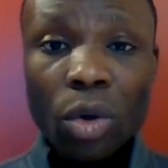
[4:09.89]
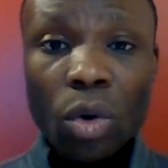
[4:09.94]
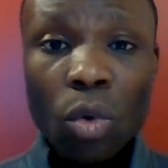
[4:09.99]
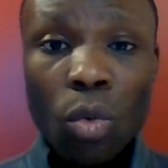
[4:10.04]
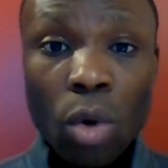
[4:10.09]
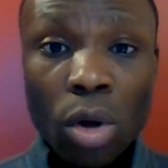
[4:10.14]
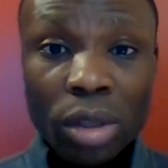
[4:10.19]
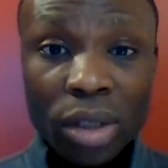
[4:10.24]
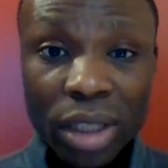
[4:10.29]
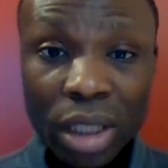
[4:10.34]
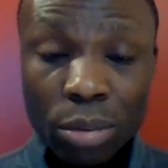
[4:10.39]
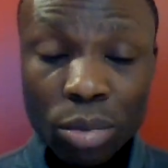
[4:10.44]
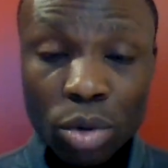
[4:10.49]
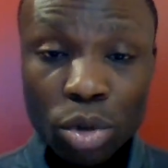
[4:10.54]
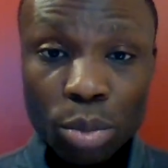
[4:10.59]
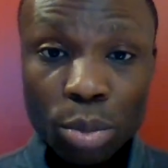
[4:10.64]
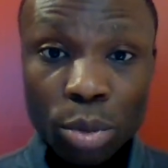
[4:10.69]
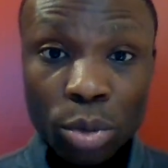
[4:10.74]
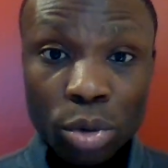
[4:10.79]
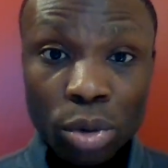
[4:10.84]
one
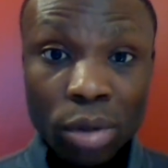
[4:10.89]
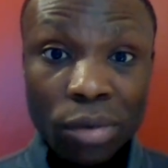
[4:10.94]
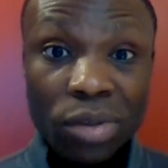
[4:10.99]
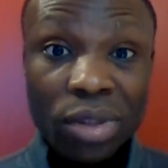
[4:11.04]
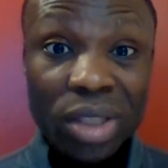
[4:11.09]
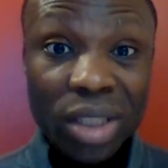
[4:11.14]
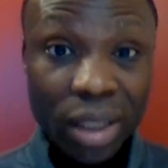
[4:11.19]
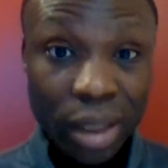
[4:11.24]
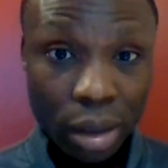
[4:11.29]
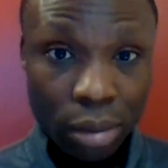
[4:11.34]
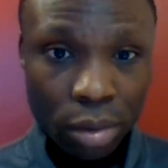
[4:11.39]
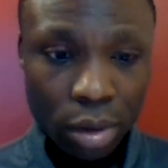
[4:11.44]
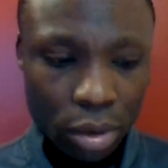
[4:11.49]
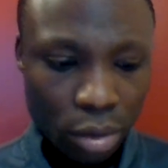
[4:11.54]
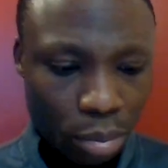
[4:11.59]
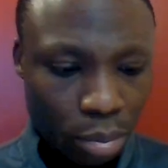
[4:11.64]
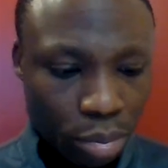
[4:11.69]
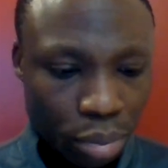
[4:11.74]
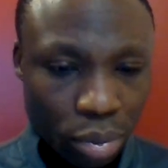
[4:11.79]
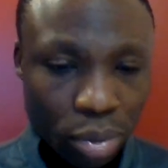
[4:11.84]
tablespoon of cinnamon
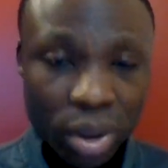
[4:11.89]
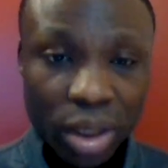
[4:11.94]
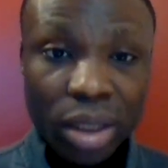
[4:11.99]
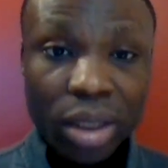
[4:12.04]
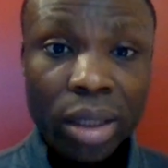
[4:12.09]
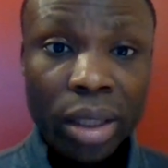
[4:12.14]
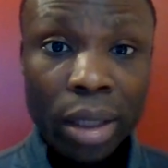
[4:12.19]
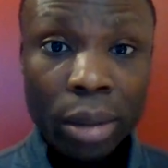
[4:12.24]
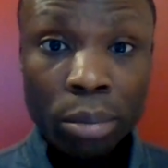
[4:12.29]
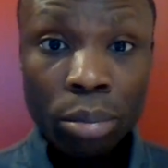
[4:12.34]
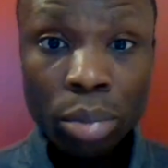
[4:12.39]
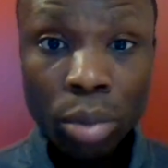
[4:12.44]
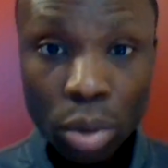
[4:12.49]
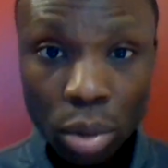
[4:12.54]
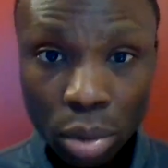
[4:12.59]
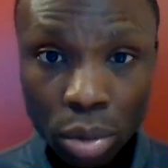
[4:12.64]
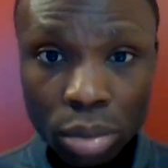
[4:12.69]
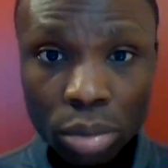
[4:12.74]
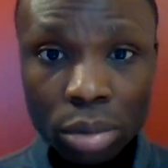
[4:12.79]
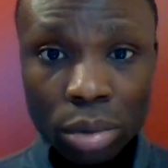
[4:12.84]
put it in a
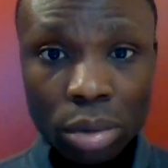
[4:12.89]
bowl